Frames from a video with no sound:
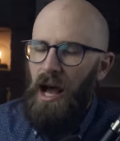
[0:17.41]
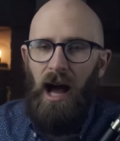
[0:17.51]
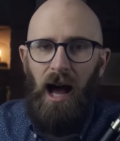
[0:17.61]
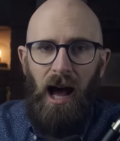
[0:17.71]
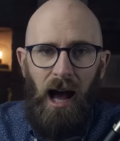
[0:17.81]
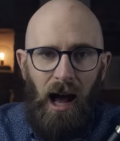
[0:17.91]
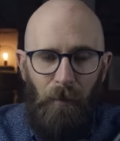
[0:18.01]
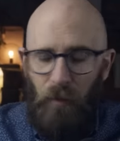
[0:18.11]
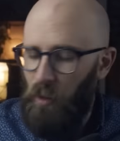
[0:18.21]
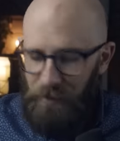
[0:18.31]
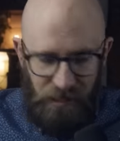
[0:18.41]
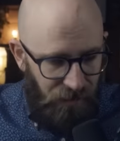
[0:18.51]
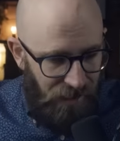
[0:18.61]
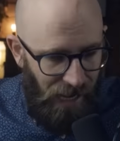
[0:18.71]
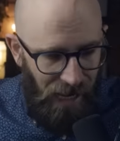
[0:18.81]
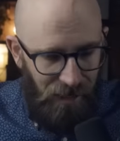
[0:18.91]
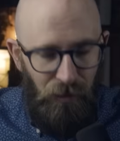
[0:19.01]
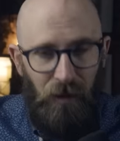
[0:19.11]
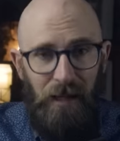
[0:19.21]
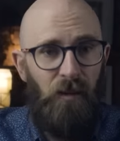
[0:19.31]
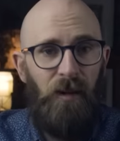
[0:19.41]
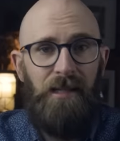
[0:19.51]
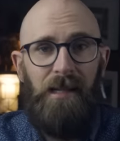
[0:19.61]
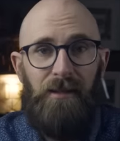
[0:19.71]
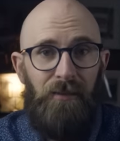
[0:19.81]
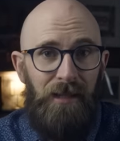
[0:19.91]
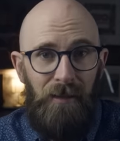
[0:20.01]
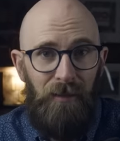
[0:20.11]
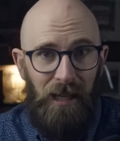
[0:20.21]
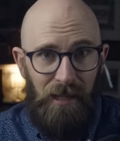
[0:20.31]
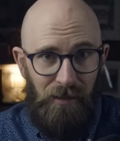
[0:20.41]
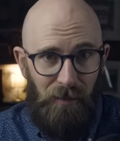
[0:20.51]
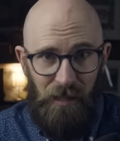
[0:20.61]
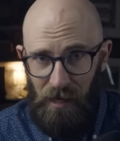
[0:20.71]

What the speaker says: What happens here is Callum, as always, he's written me a script.